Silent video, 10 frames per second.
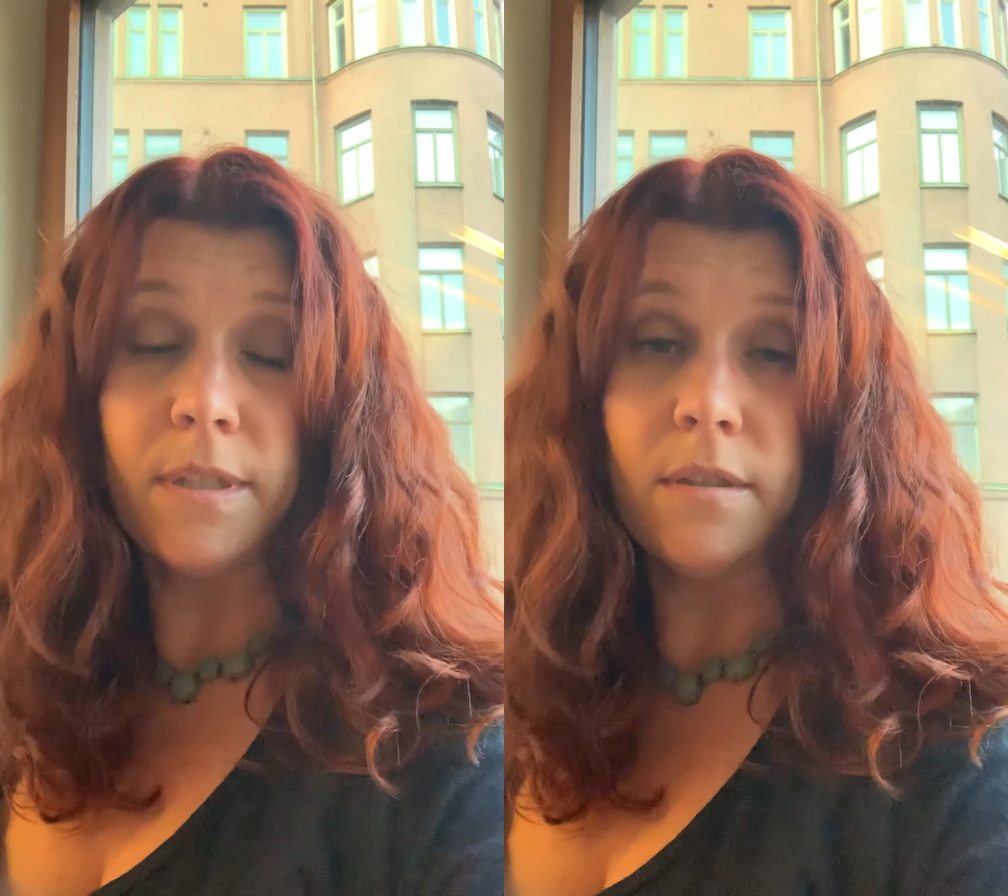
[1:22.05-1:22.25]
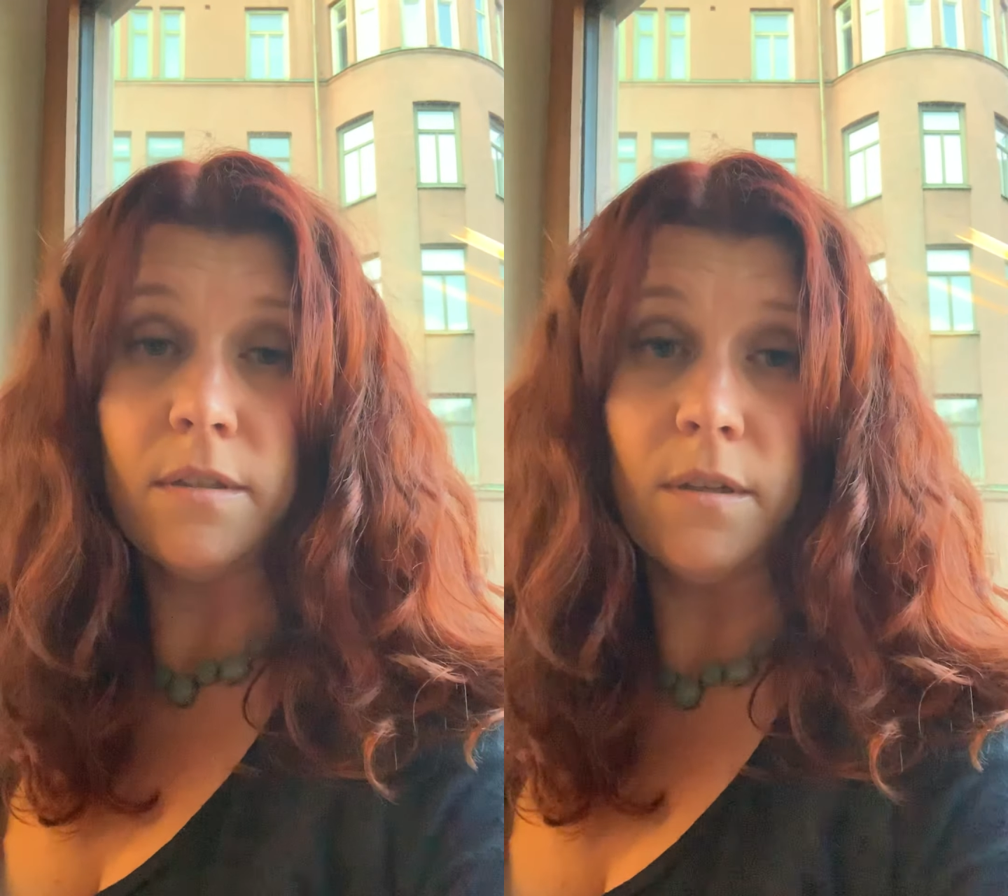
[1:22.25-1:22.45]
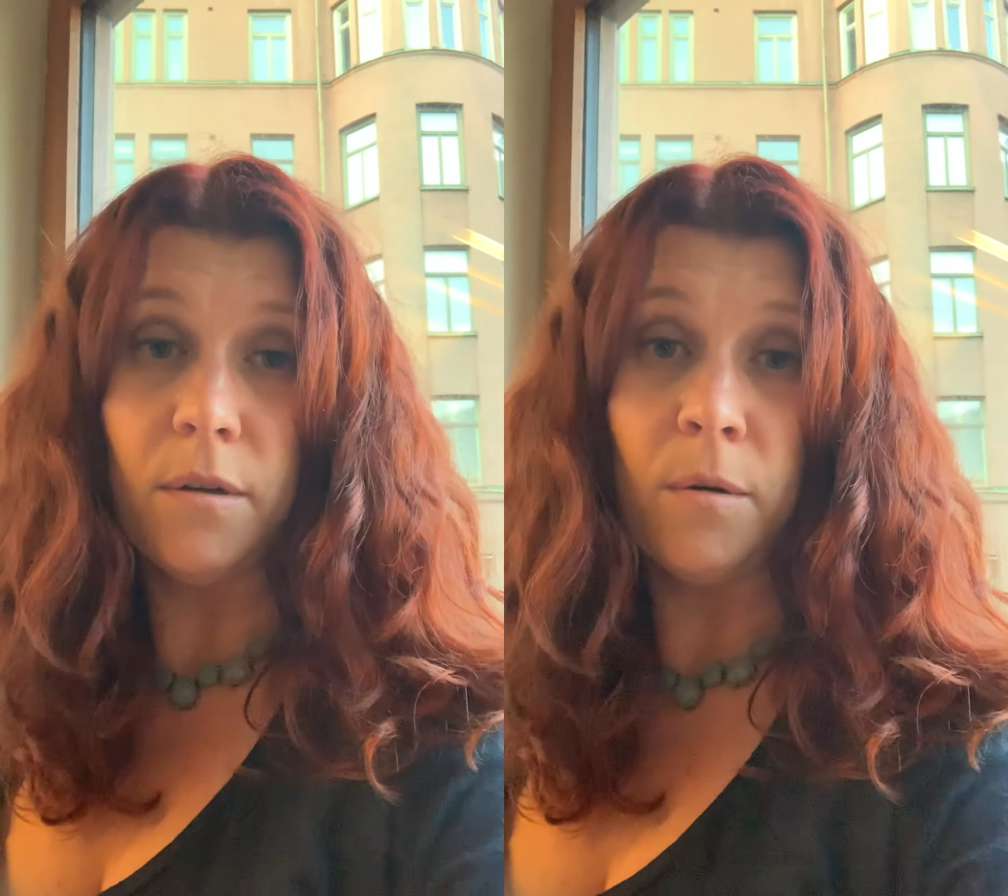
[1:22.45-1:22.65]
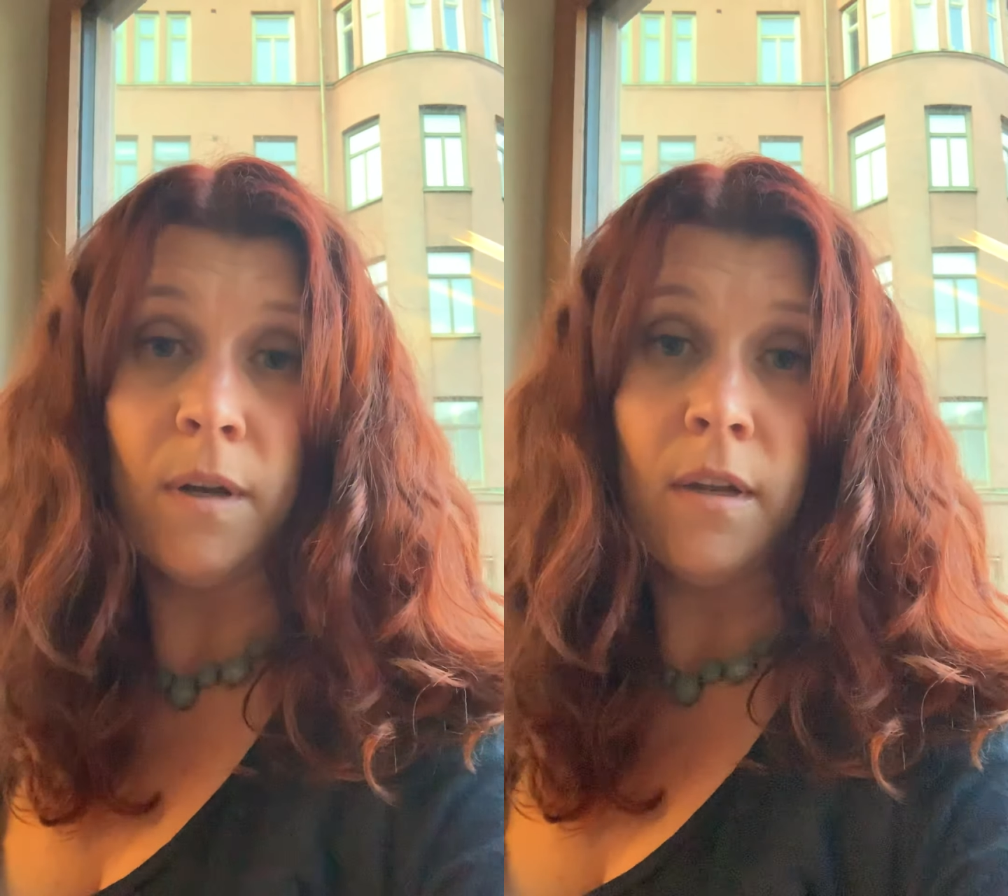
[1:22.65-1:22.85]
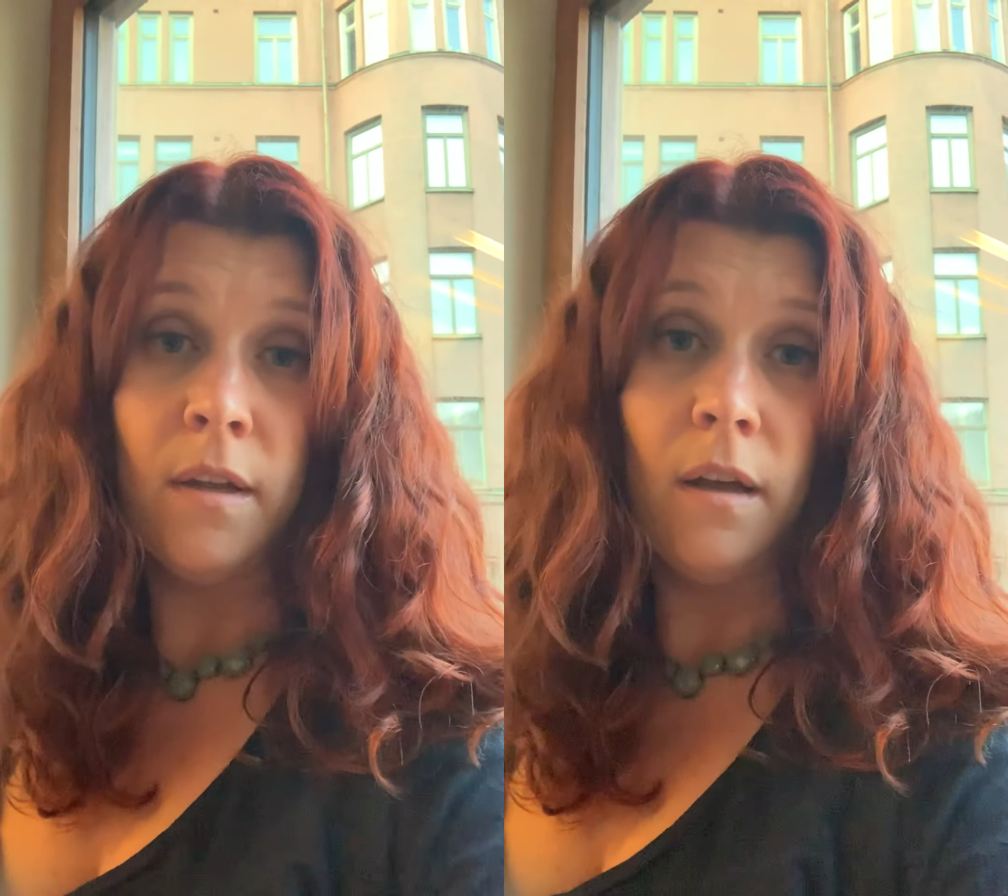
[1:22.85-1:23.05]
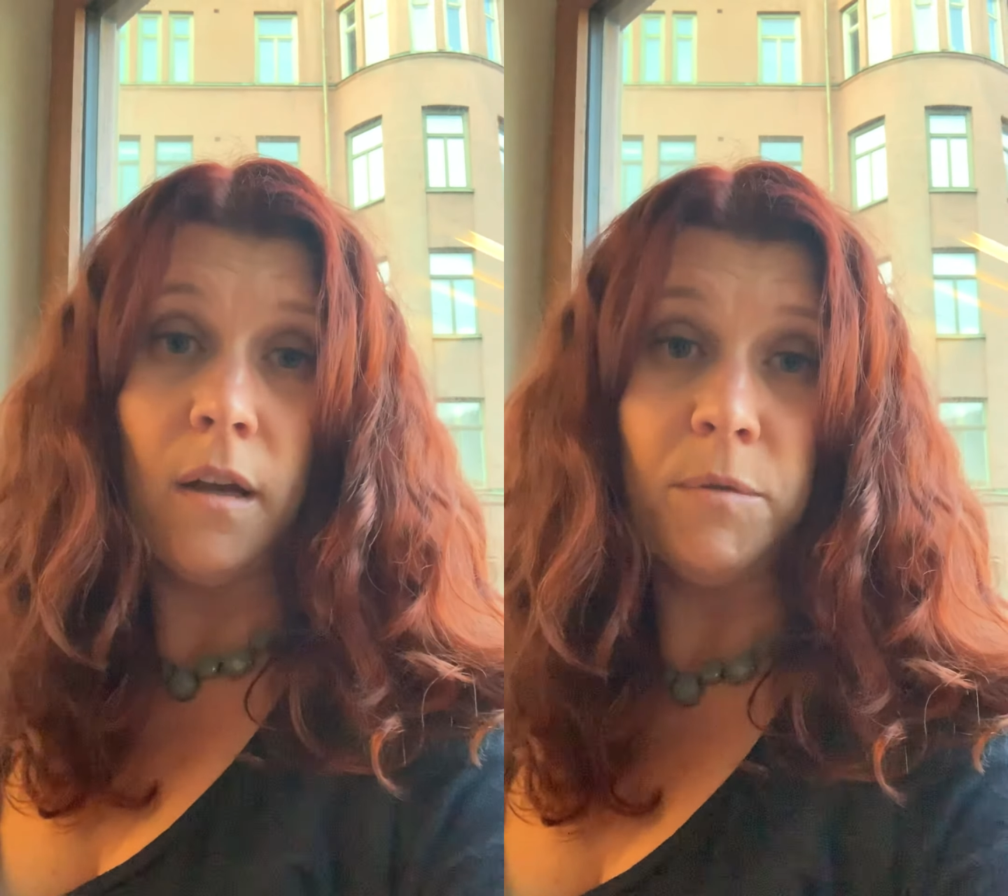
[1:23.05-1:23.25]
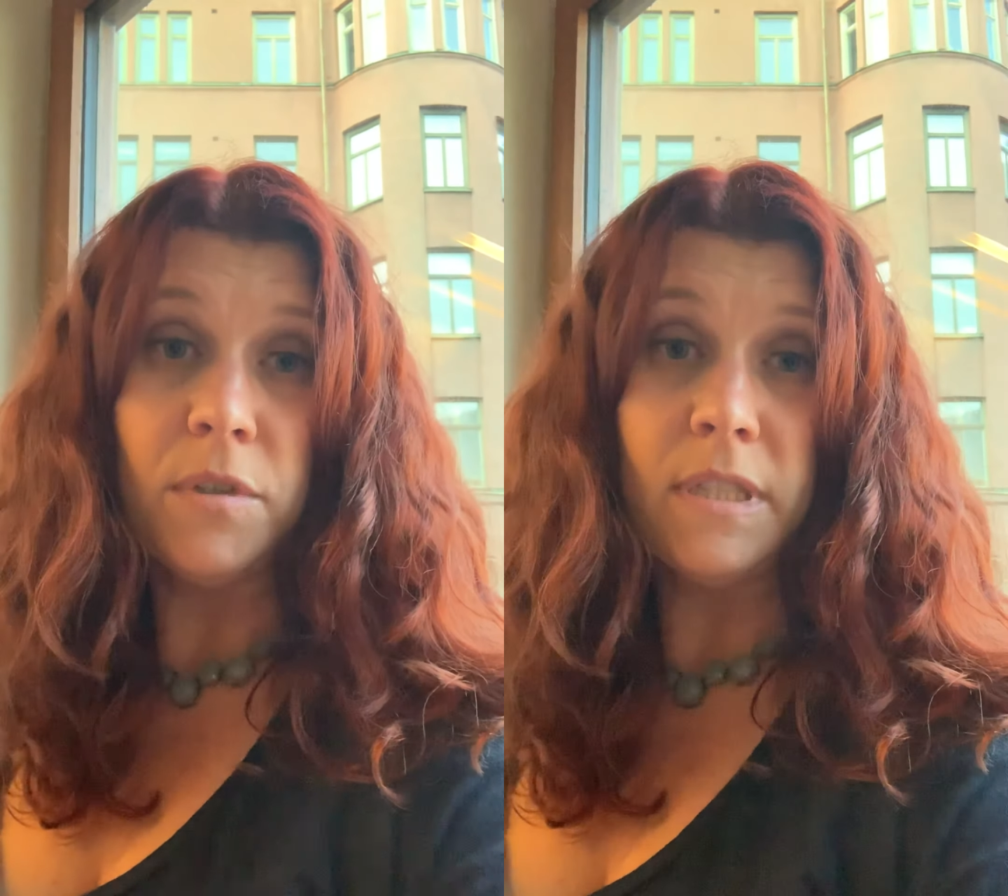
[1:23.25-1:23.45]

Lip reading: And so you're